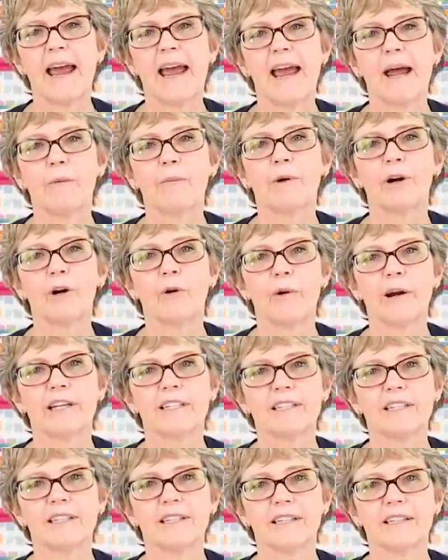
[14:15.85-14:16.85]
and we're
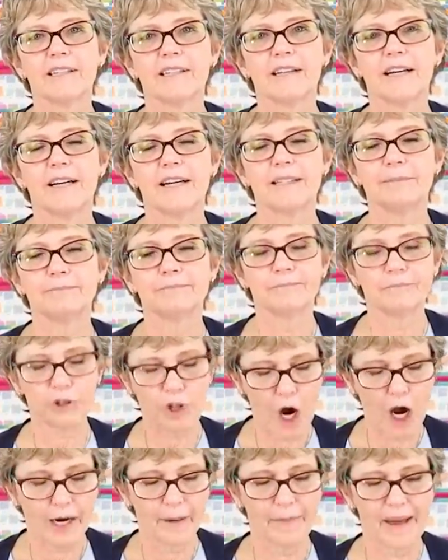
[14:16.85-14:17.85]
going to um,
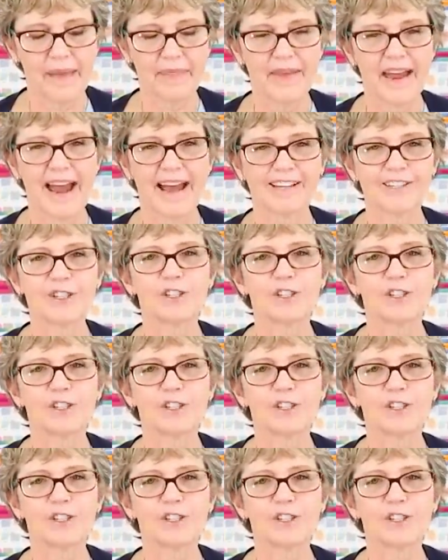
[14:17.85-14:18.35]
talk about that.